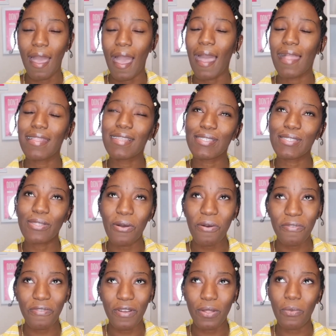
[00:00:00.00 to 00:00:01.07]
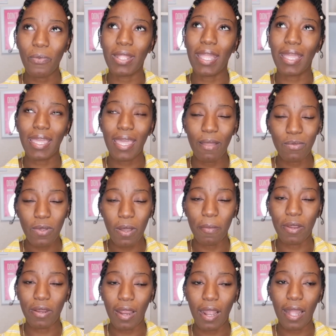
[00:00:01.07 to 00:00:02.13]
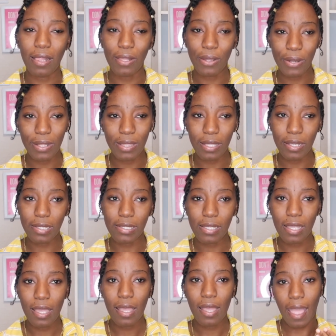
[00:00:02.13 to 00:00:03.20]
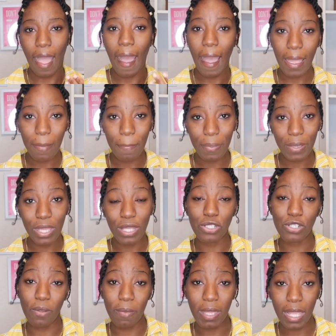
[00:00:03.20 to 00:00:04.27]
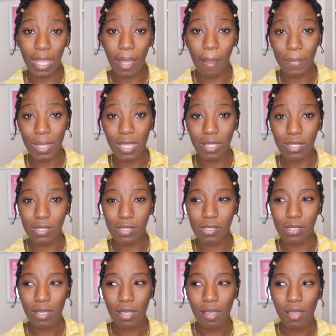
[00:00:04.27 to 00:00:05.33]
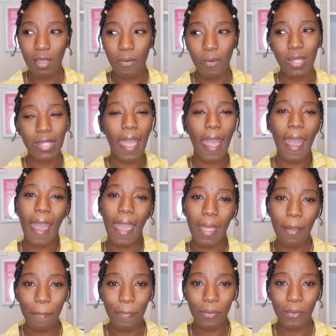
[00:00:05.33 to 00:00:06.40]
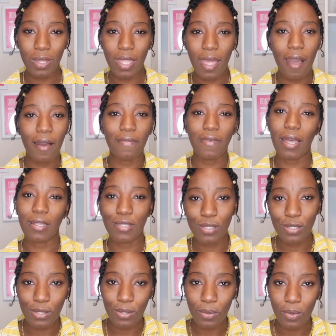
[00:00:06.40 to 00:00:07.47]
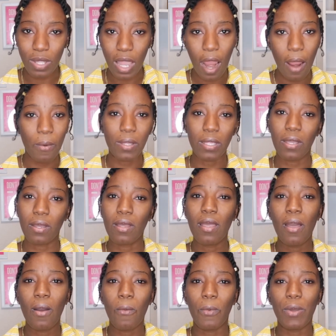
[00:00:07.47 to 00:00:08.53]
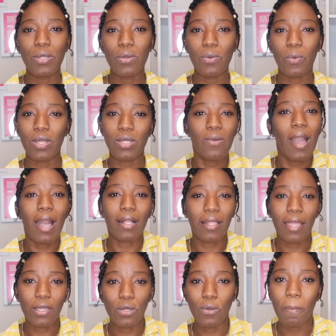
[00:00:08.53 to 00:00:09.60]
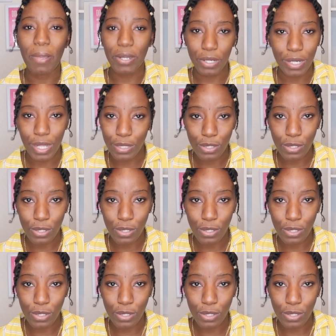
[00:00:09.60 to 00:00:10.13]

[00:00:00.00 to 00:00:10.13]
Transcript: And it's so funny, when I came to America, I learned this. Hype in Jamaica means when you're hype, when you have attitude, or when you act like you're better than